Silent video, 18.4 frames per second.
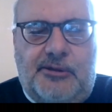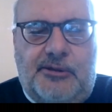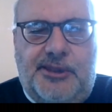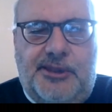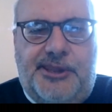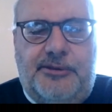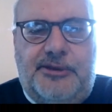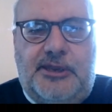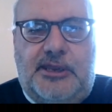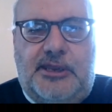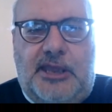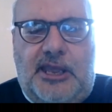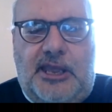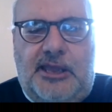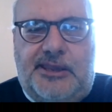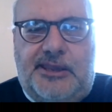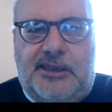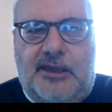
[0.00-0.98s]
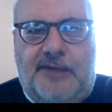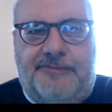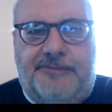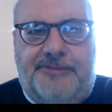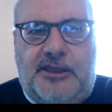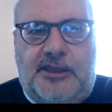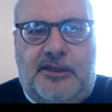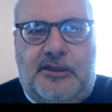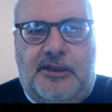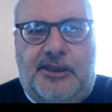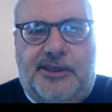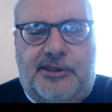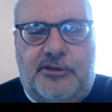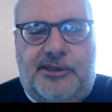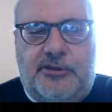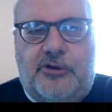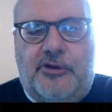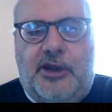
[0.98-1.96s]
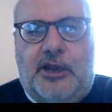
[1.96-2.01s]
also the case, I think,
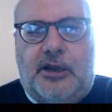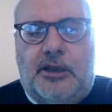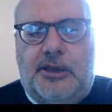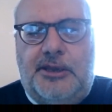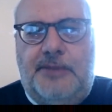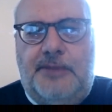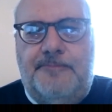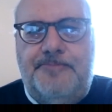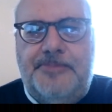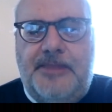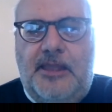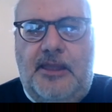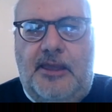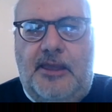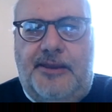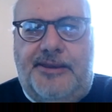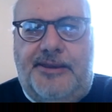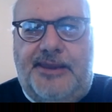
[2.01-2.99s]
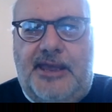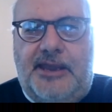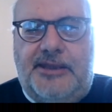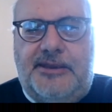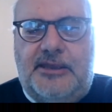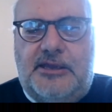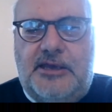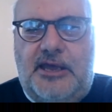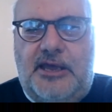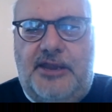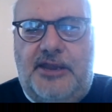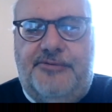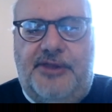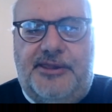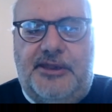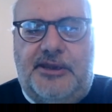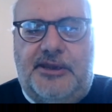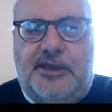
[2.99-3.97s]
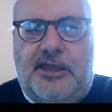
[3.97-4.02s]
historically, that the
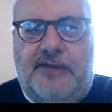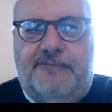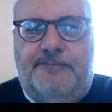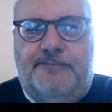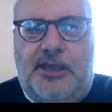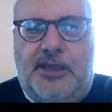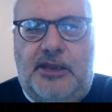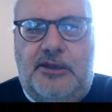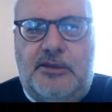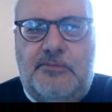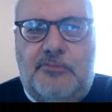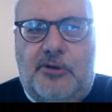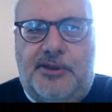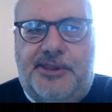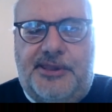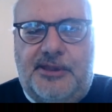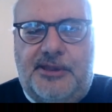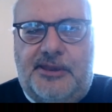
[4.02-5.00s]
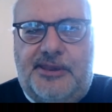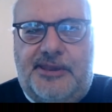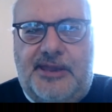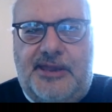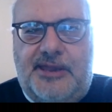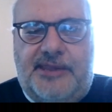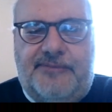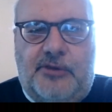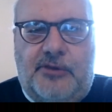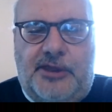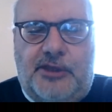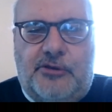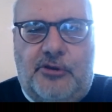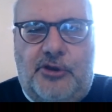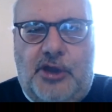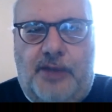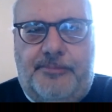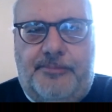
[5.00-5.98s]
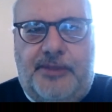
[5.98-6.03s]
countries that have been the most successful
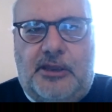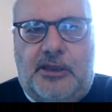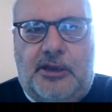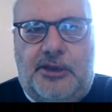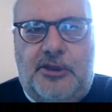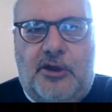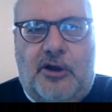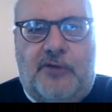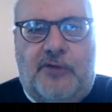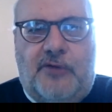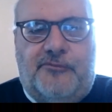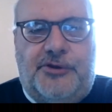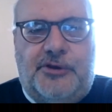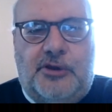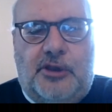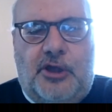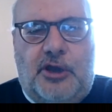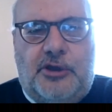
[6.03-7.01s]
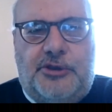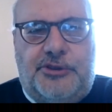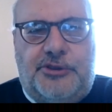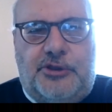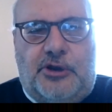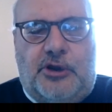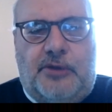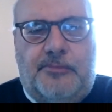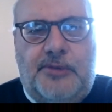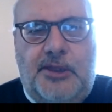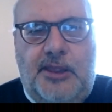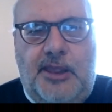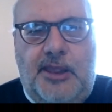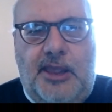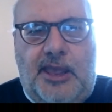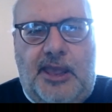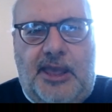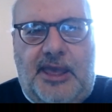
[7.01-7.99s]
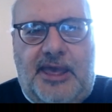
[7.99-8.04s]
economically over the long term
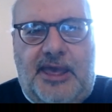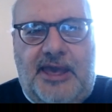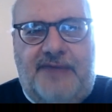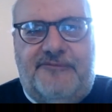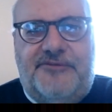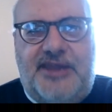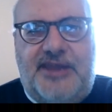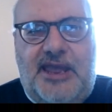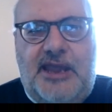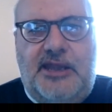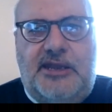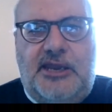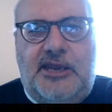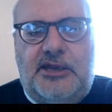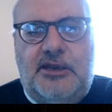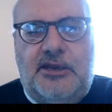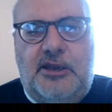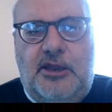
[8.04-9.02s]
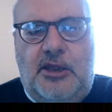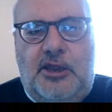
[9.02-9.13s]
have tended